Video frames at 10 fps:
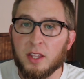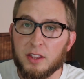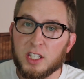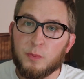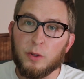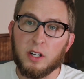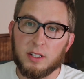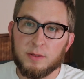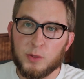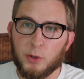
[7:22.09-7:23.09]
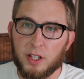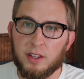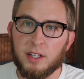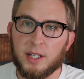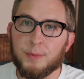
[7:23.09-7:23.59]
This book is pretty
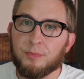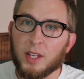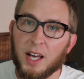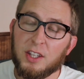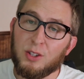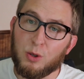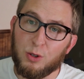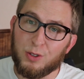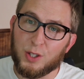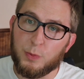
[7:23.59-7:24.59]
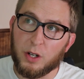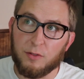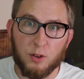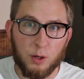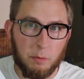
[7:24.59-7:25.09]
thick. I think you could use this
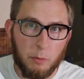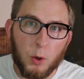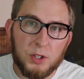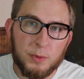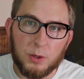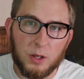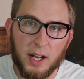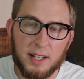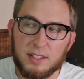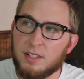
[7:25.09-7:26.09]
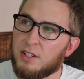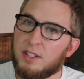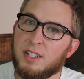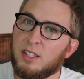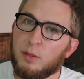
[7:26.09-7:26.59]
book for multiple classes
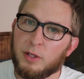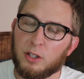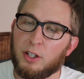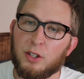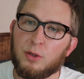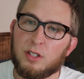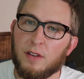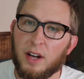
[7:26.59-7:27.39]
and still be learning new stuff